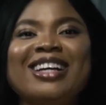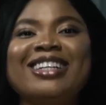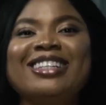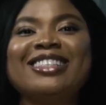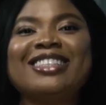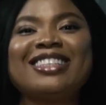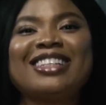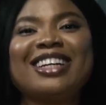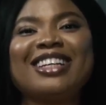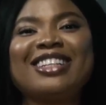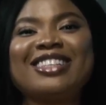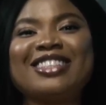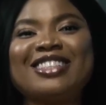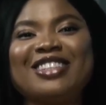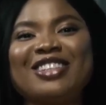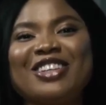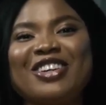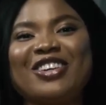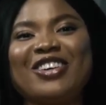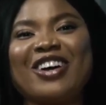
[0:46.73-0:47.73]
Today in the
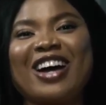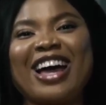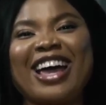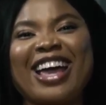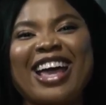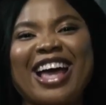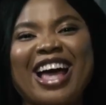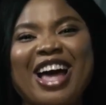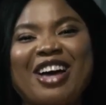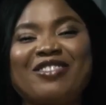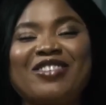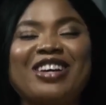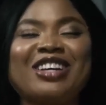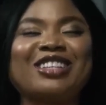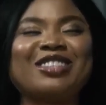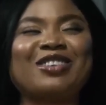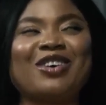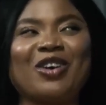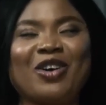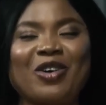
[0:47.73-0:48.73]
studio, I have,
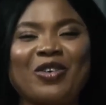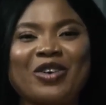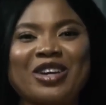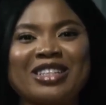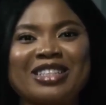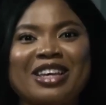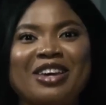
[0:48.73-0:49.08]
as always,